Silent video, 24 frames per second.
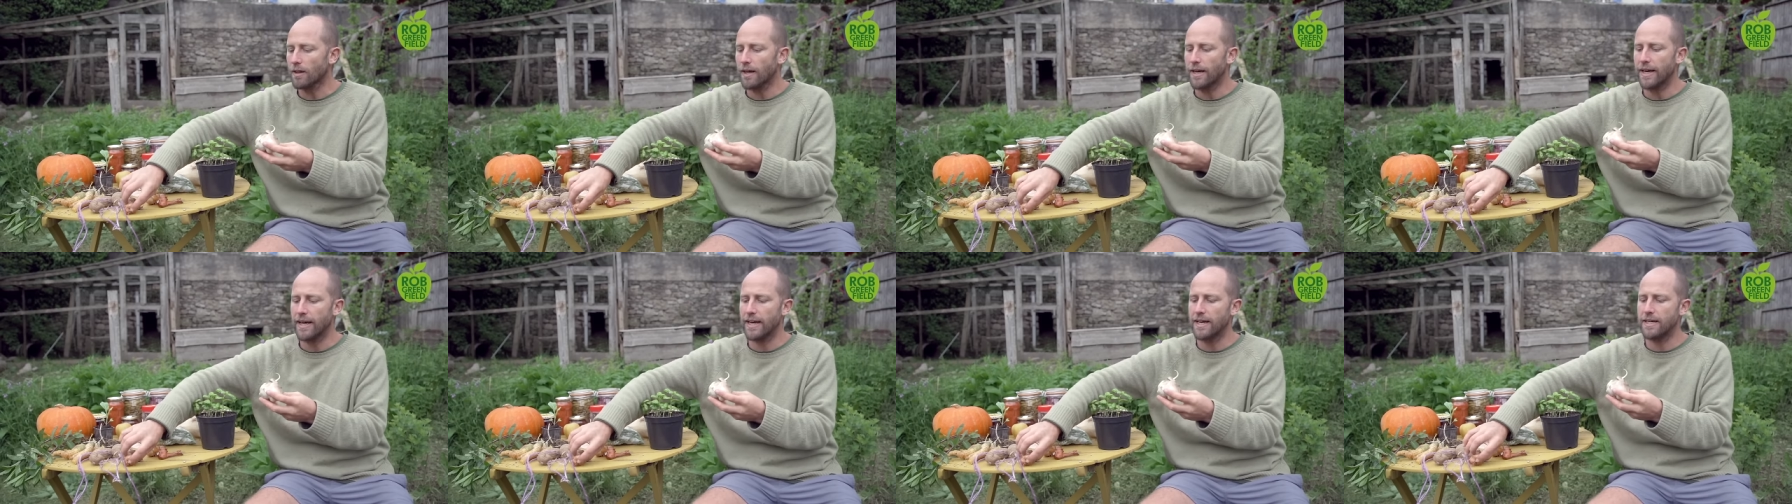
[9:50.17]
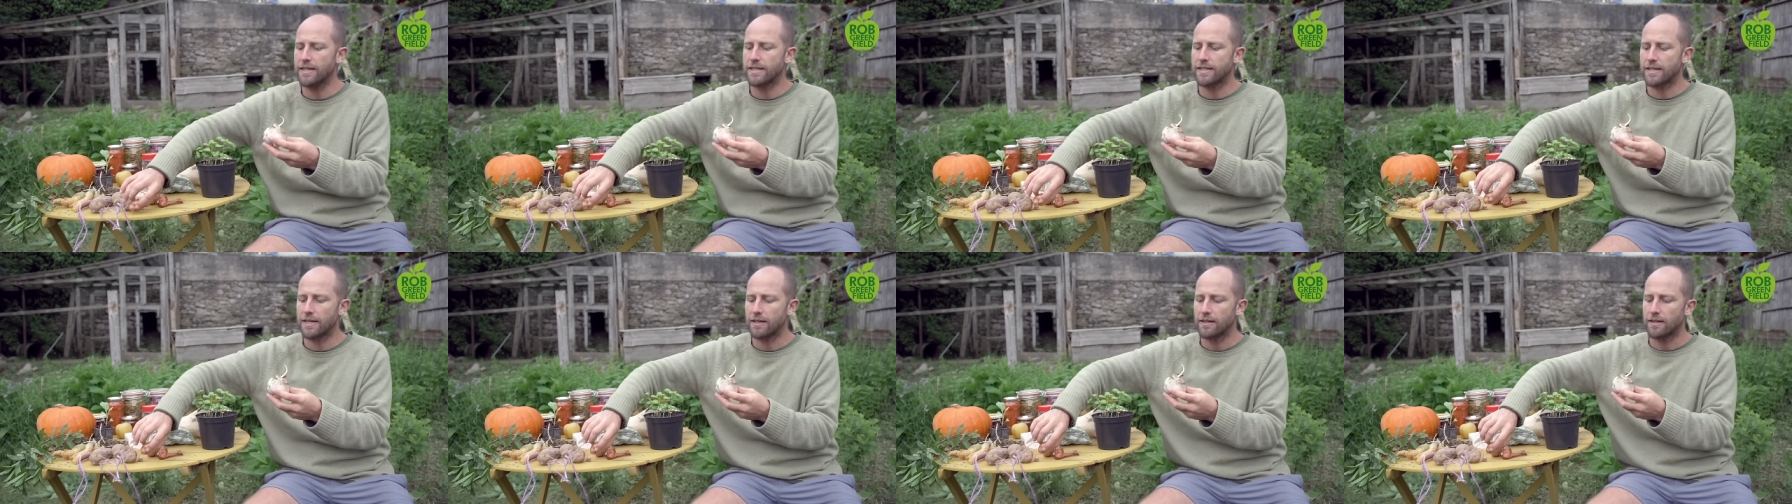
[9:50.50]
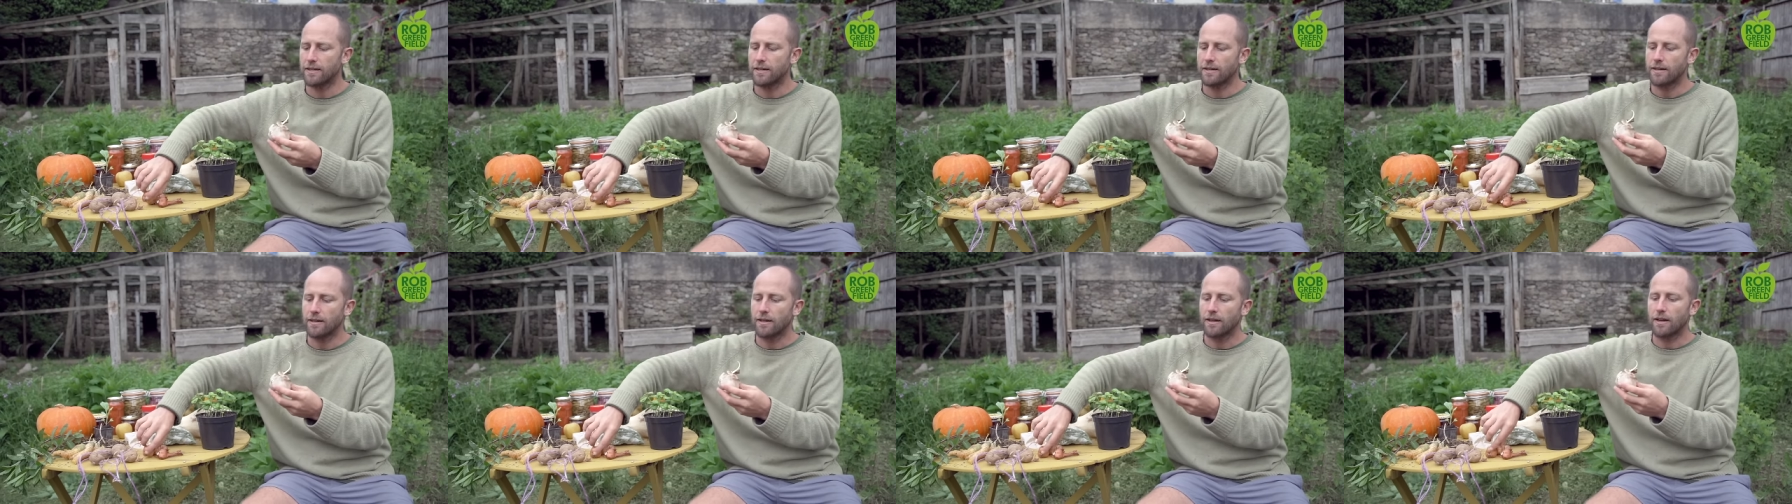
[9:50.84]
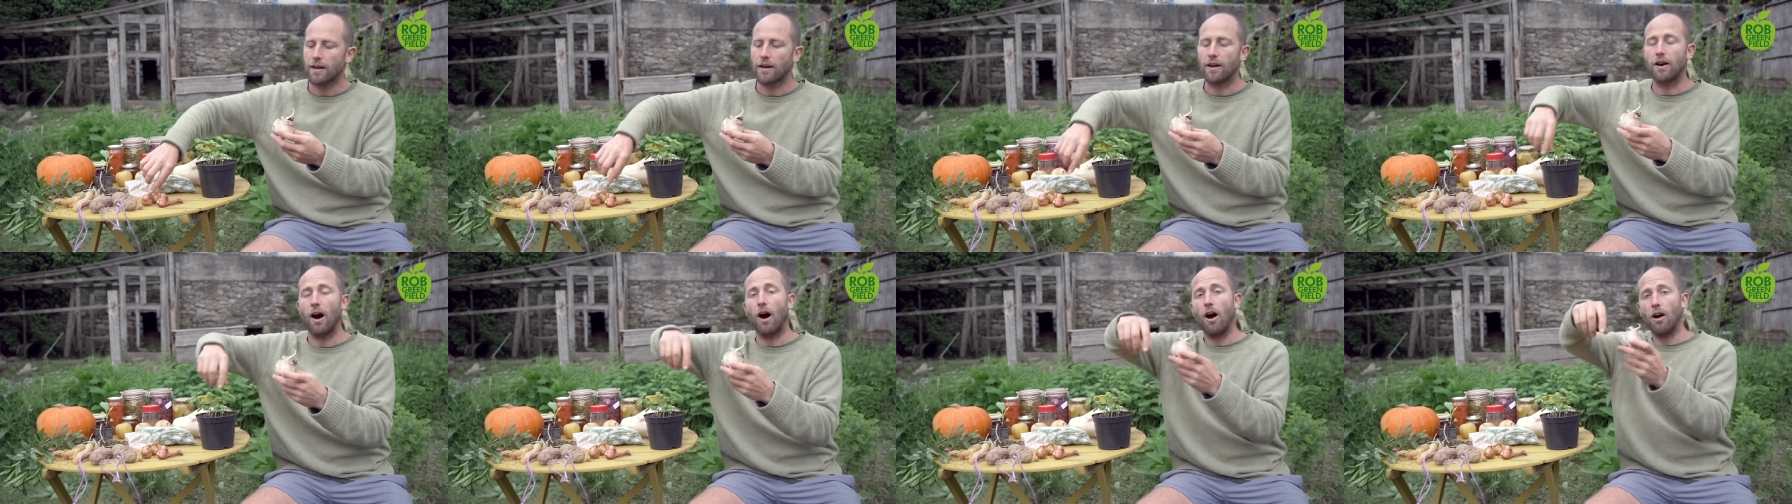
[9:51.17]
is
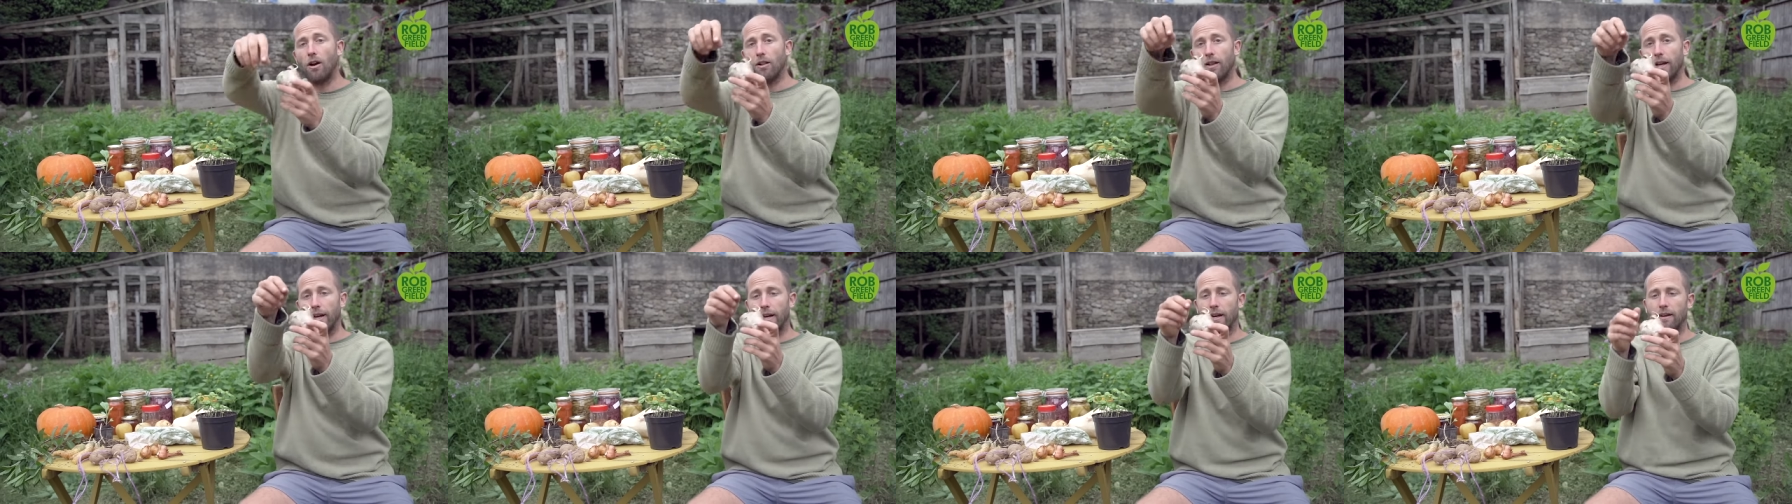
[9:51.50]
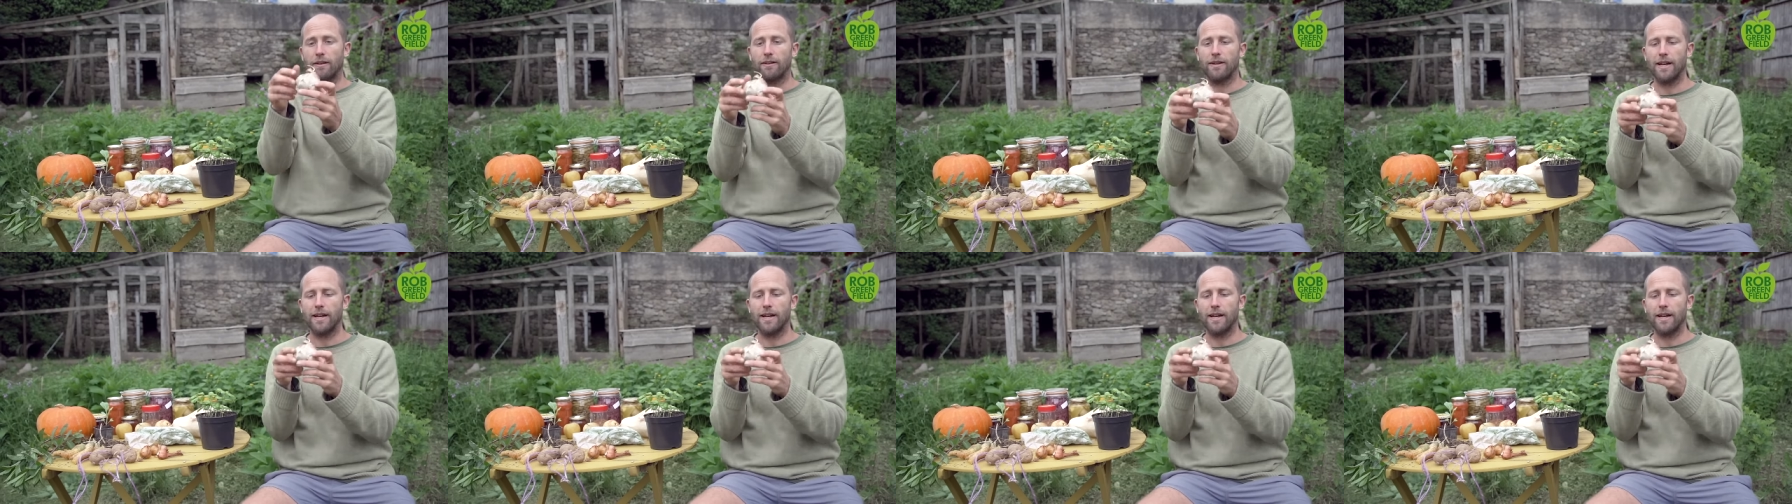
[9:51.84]
garlic.